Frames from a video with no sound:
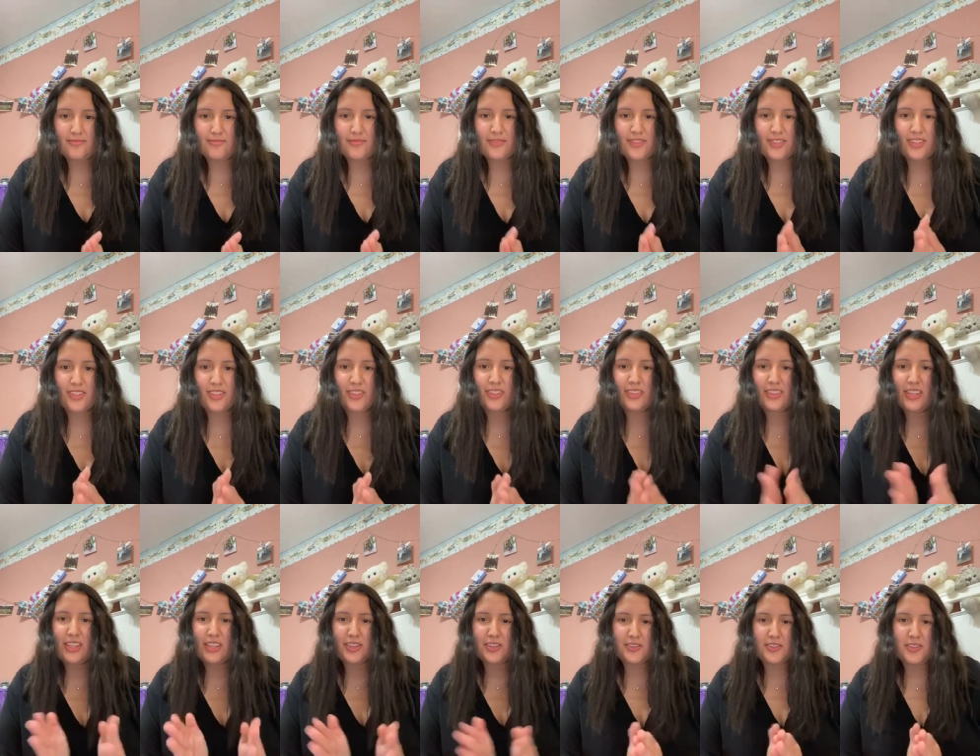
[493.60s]
So
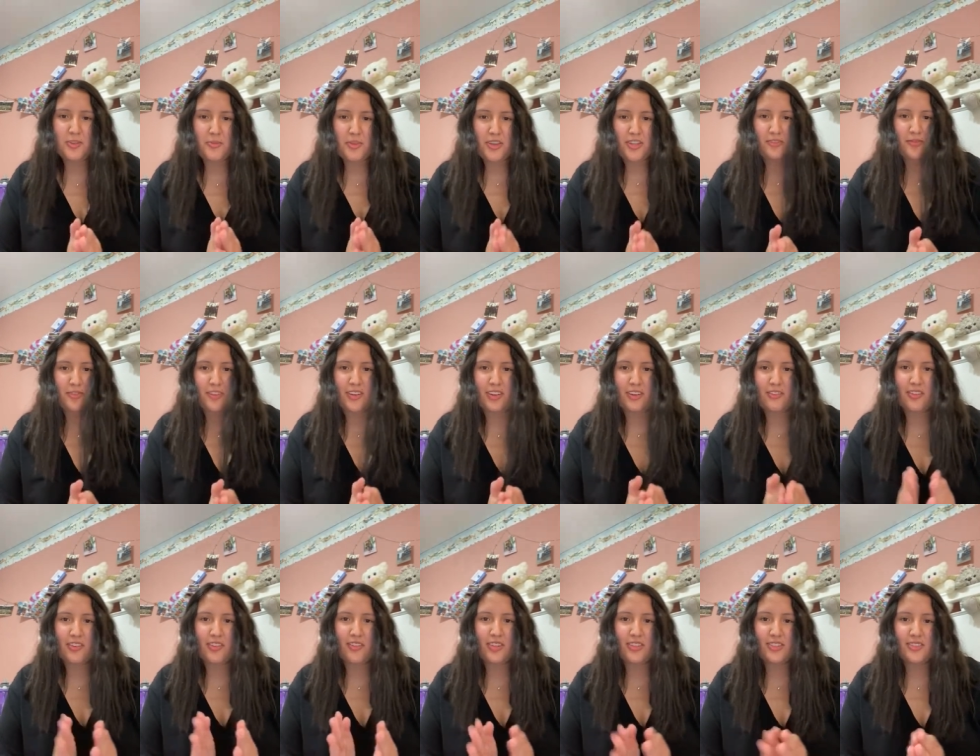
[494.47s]
thank you so much for
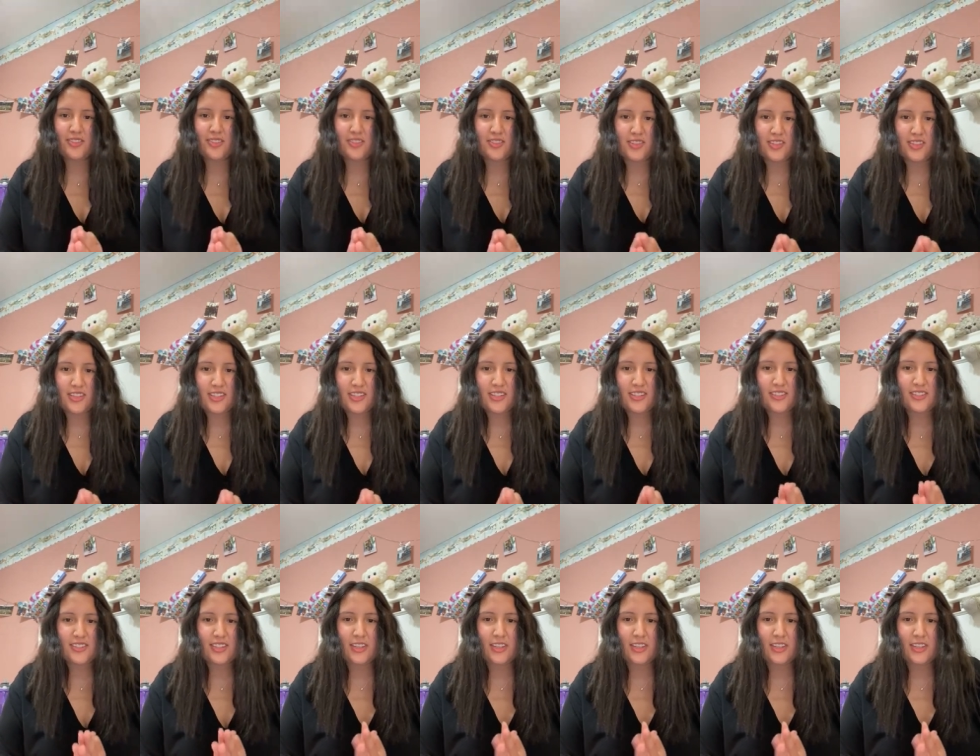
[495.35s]
everyone to join us.